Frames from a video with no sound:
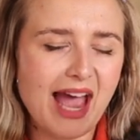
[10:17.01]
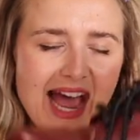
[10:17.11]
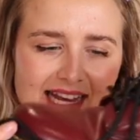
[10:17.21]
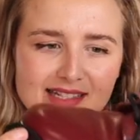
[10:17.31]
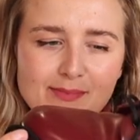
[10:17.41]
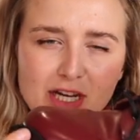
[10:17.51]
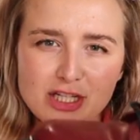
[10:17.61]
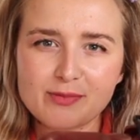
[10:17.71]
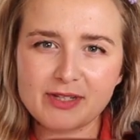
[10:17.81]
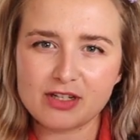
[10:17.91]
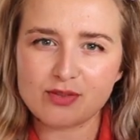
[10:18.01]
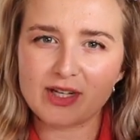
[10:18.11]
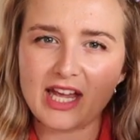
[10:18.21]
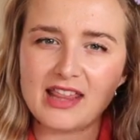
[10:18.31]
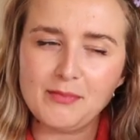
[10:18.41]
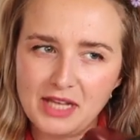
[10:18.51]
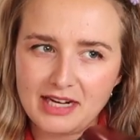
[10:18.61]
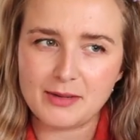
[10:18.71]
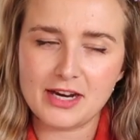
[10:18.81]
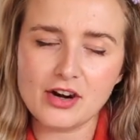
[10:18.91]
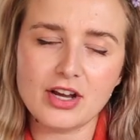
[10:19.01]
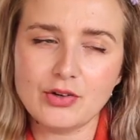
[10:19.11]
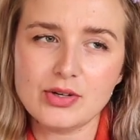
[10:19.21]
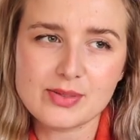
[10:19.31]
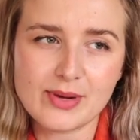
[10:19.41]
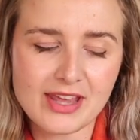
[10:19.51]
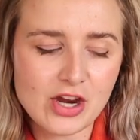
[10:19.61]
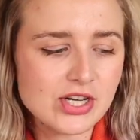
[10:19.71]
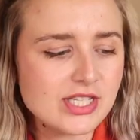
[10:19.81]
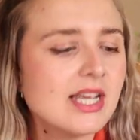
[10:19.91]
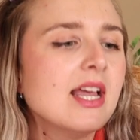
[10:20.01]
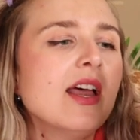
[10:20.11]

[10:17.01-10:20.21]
as much because when I had the black pair, I'd always wear those.